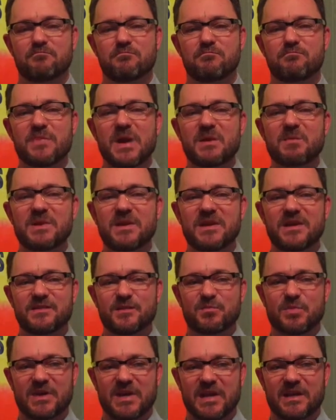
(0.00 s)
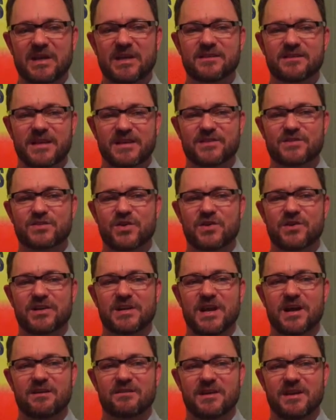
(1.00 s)
maybe in the beginning they
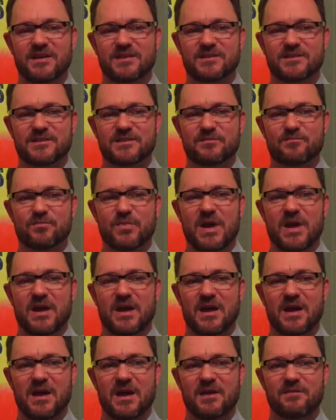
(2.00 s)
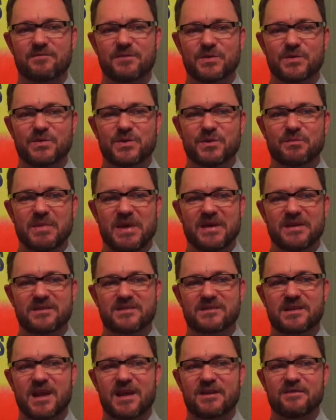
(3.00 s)
started out as, I viewed them
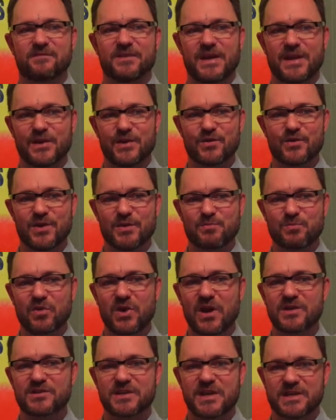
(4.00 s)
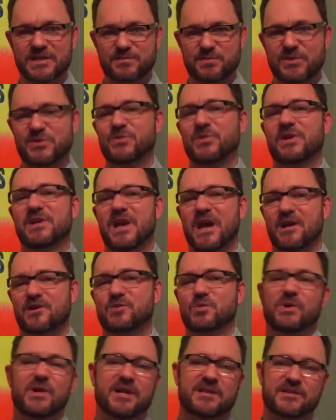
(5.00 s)
as kind of interim projects between
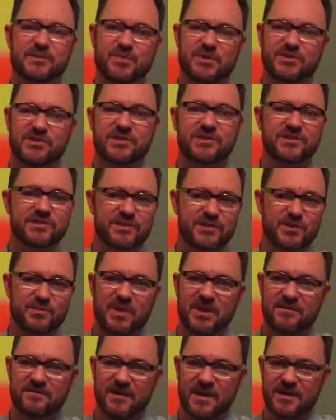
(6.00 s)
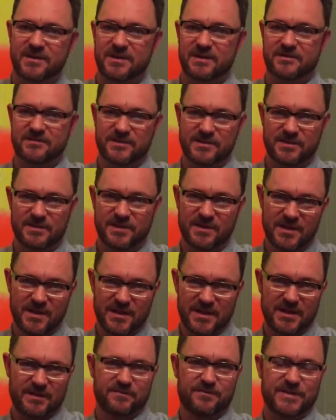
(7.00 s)
actual exhibitions that you might find in,
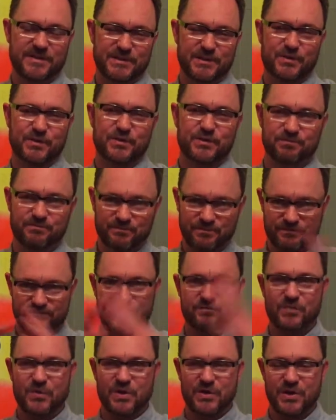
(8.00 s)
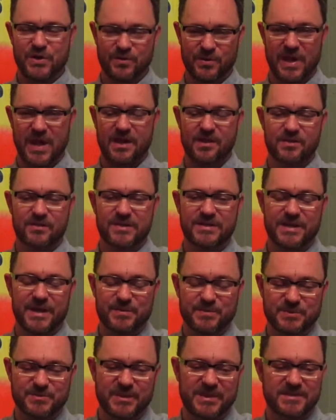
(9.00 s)
in physical, you know, gallery
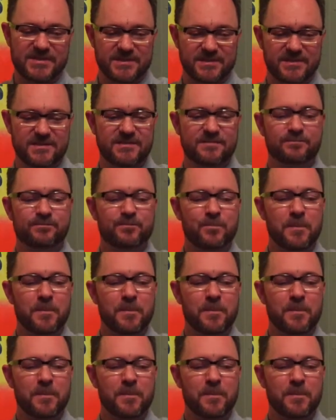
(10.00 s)
type spaces,